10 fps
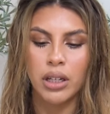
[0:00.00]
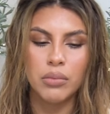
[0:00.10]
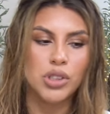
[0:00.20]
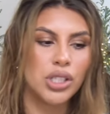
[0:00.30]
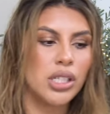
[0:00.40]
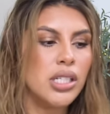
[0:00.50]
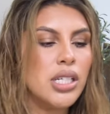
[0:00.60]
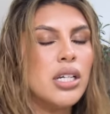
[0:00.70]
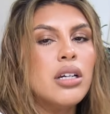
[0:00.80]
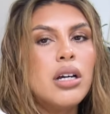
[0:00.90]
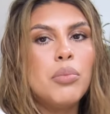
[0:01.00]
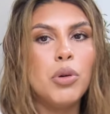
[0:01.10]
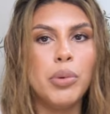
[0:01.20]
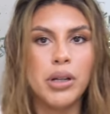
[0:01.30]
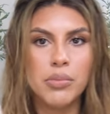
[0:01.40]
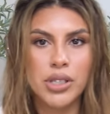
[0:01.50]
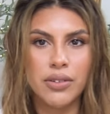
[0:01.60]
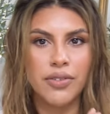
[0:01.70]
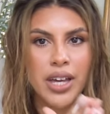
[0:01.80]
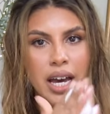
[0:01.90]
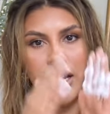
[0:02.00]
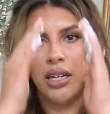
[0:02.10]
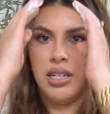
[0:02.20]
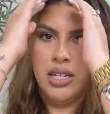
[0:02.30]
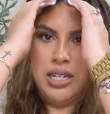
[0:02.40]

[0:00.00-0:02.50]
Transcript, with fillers: I'm just gonna take a couple pumps of that